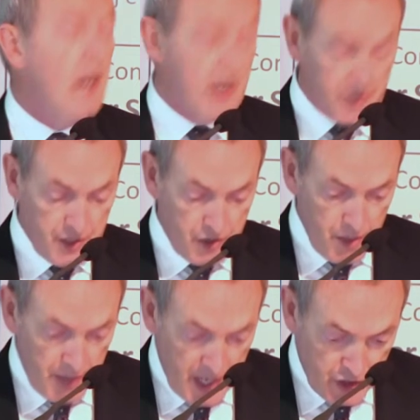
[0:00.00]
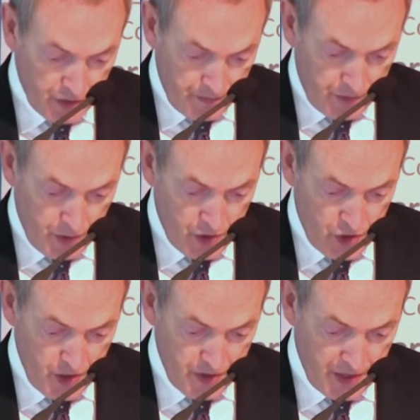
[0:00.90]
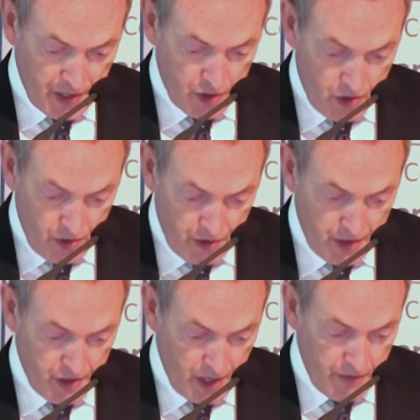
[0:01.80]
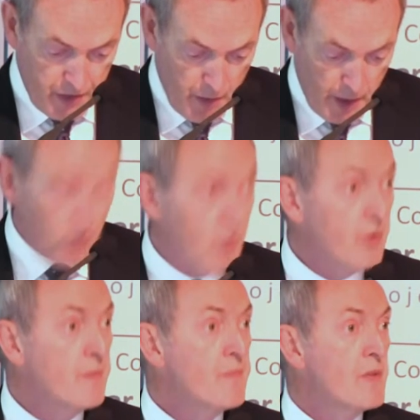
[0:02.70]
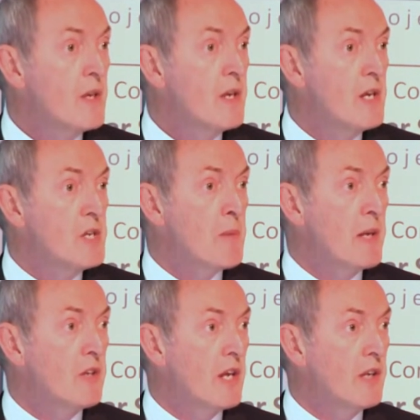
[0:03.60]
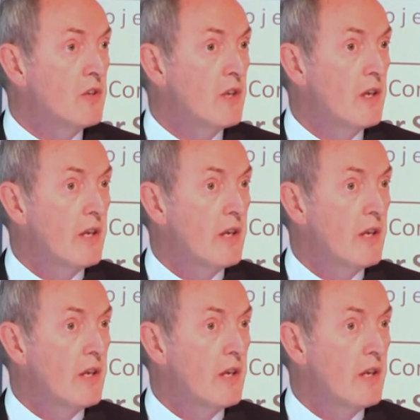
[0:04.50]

and a determination to ensure that its good safety record is maintained